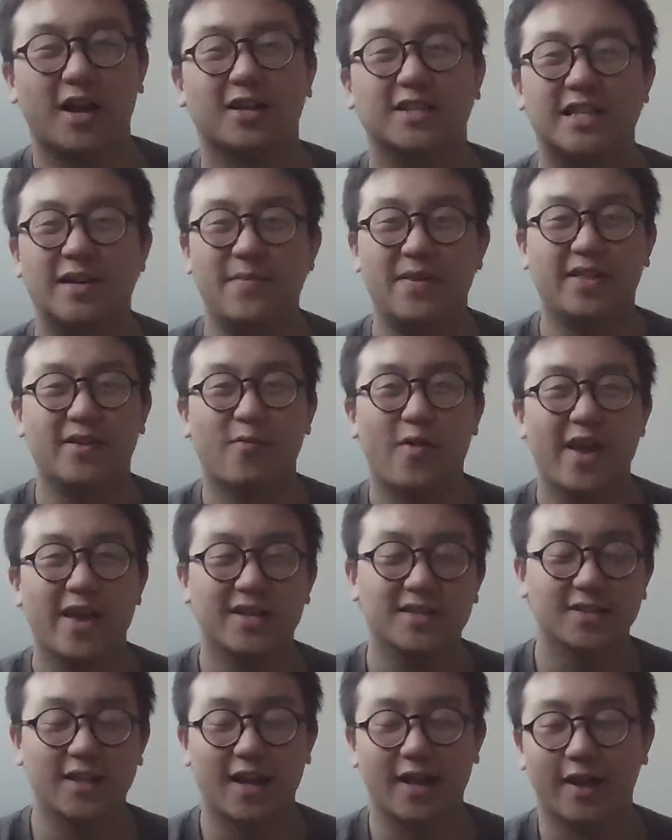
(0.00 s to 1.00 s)
Tell me the
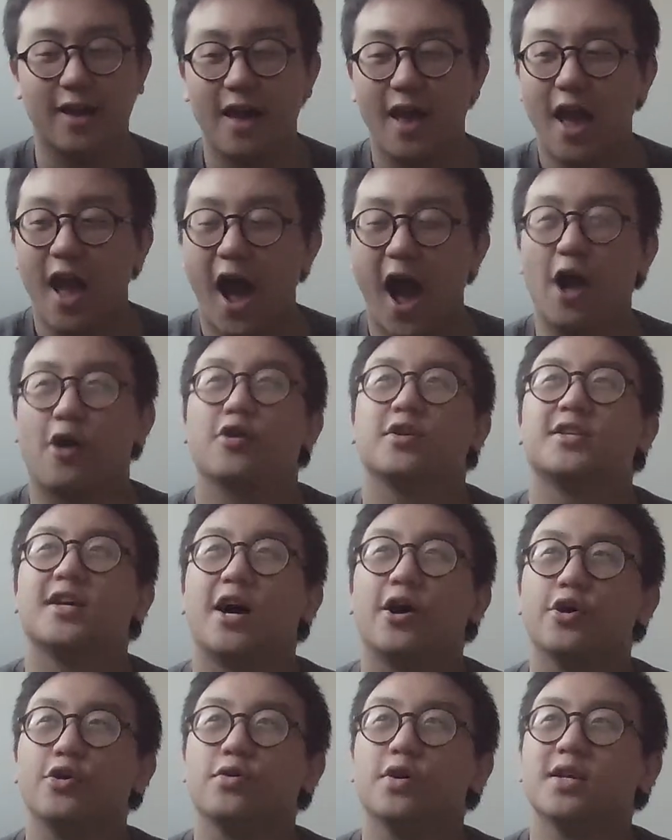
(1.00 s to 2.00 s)
ways. Like, I could
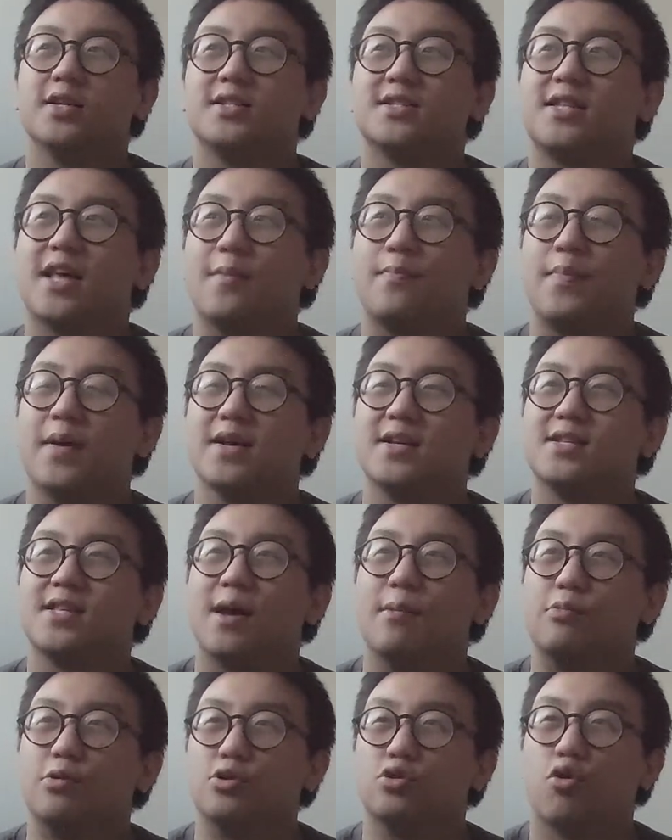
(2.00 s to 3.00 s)
tell you a
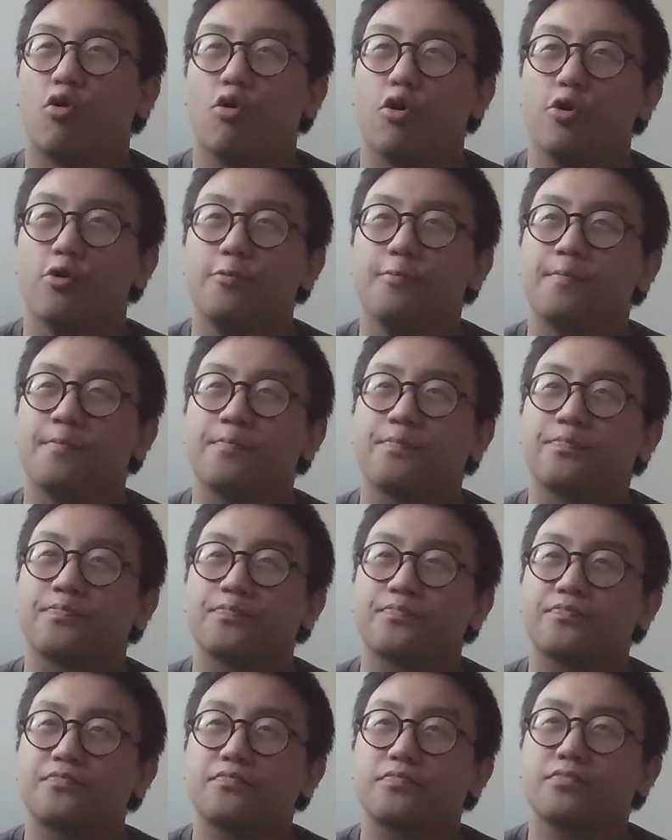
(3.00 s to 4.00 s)
step-by-step tutorial.
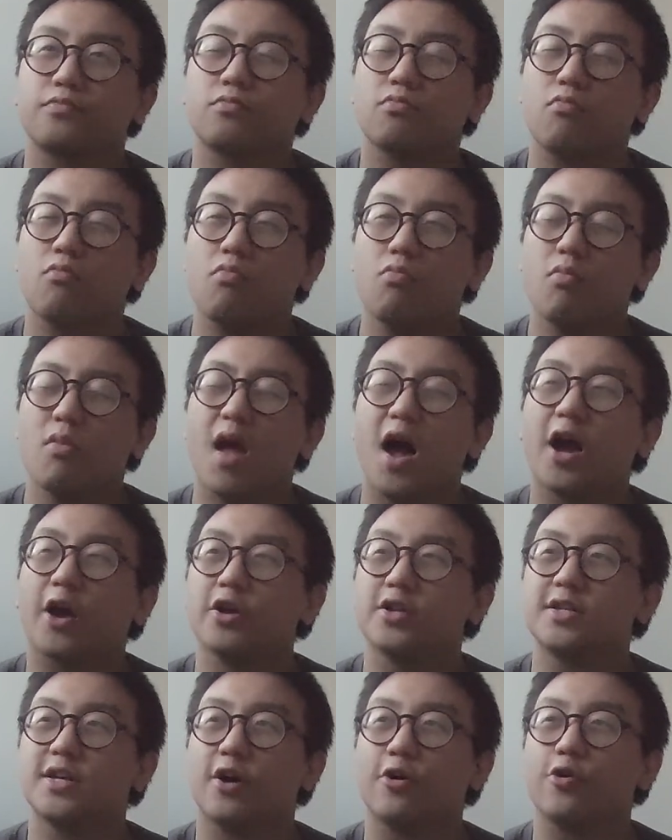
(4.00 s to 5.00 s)
I
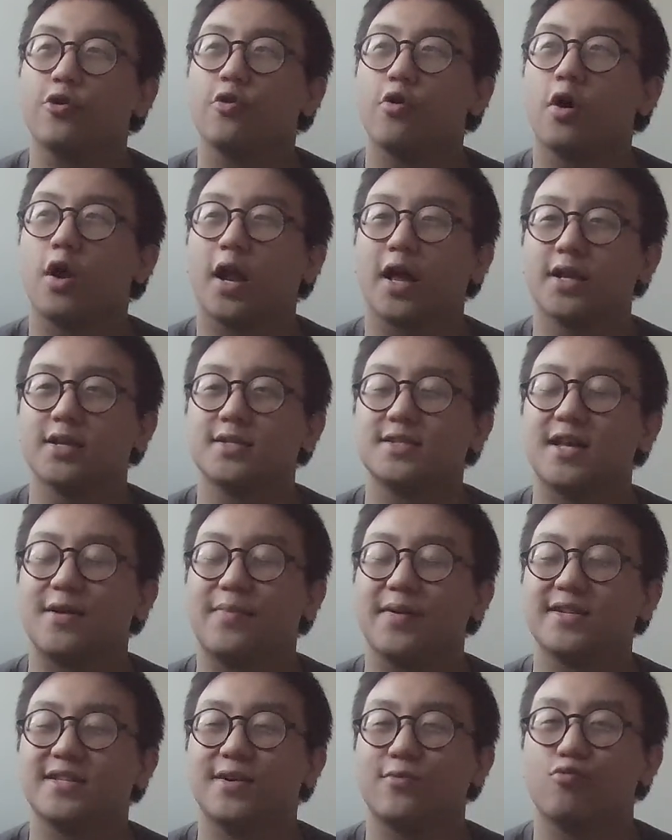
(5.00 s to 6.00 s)
could tell you like a
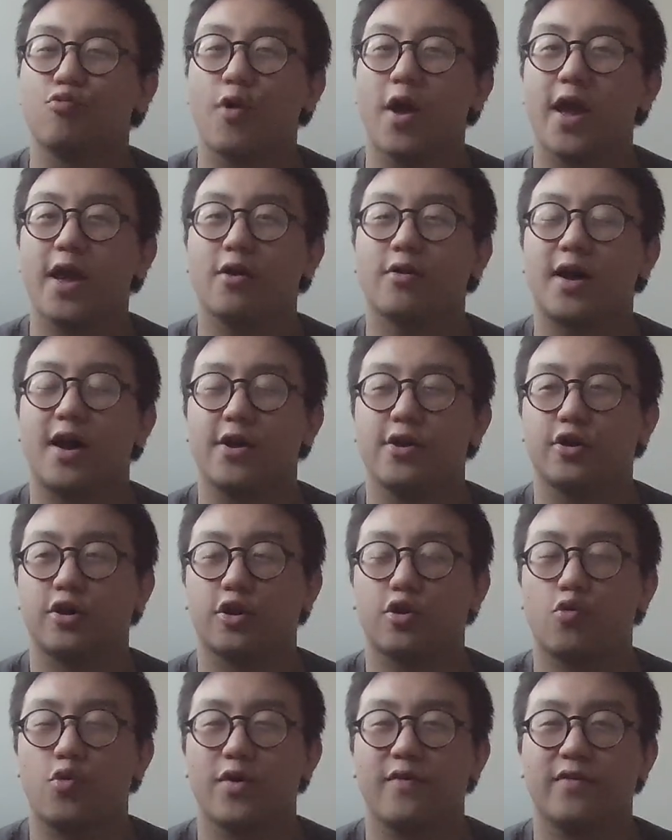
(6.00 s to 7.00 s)
step-by-step way on how you
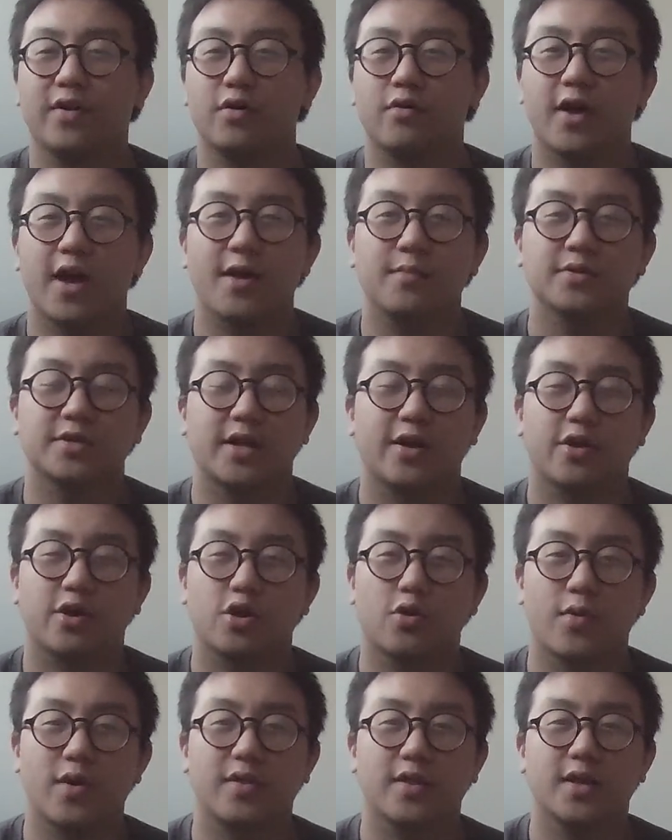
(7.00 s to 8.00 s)
could quit video games,
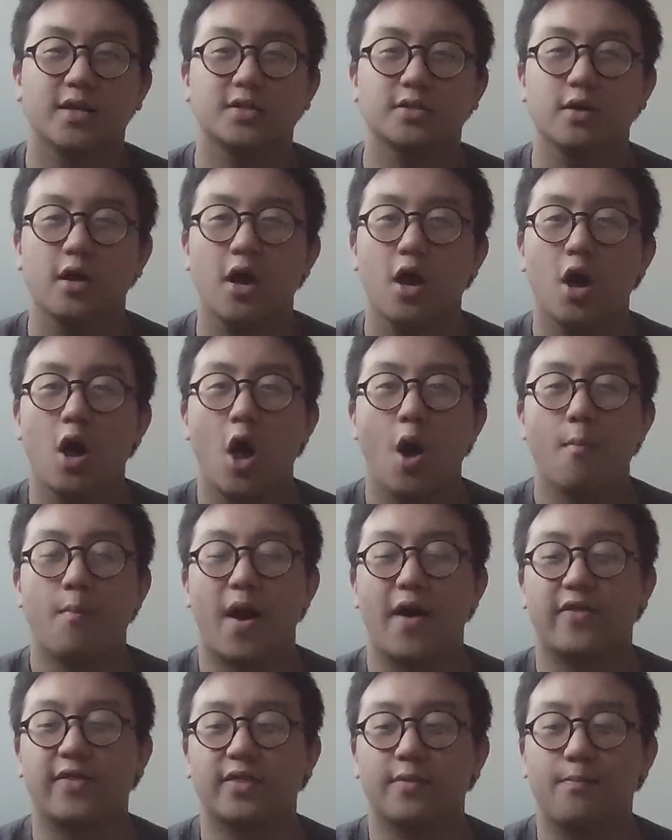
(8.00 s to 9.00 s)
like quit this. But
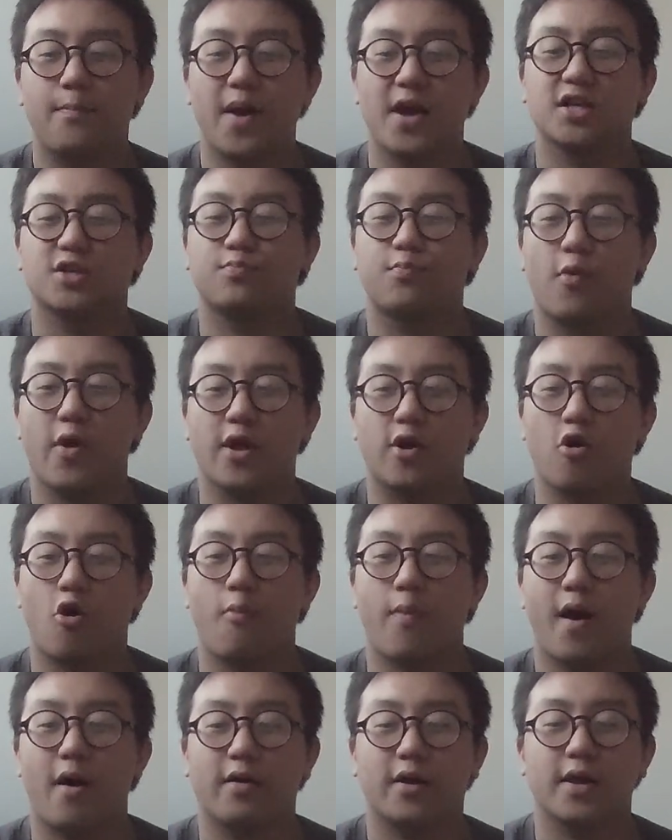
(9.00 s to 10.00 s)
I think the best way to go
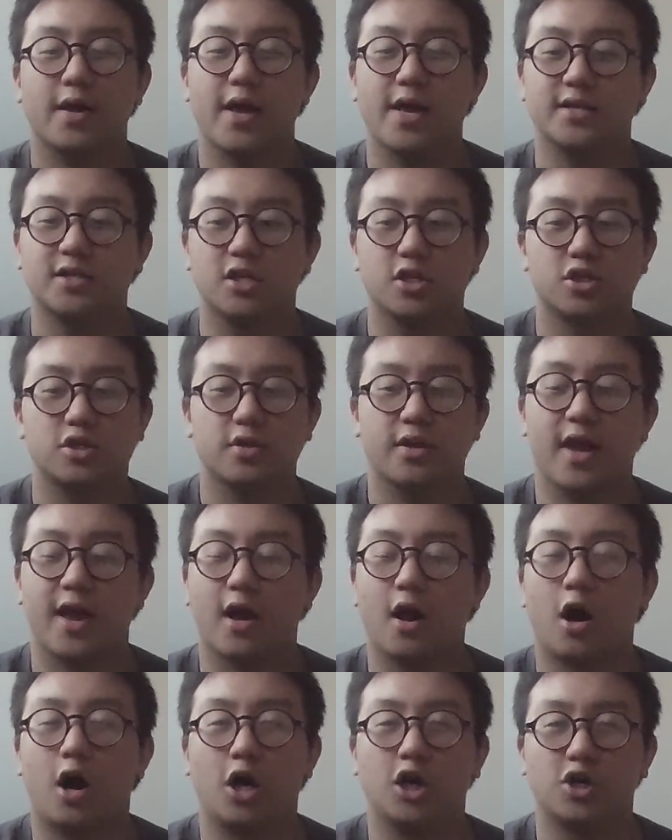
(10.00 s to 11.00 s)
about it is literally
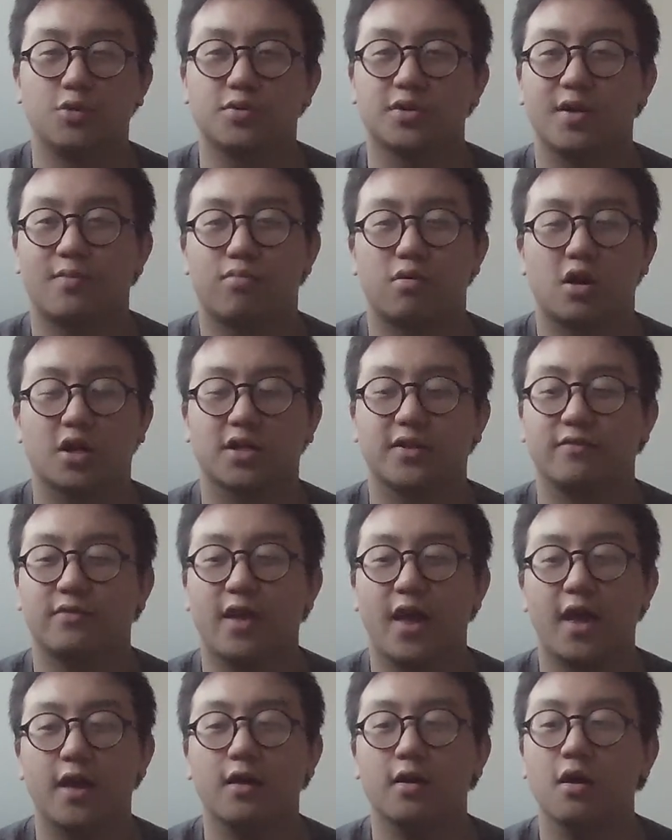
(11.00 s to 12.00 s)
getting 100% productive
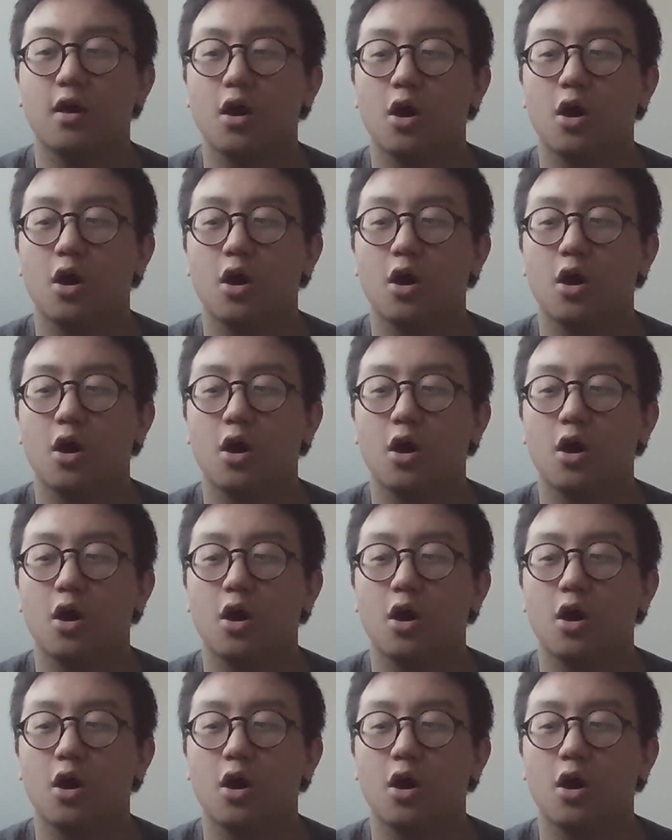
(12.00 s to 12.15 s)
day.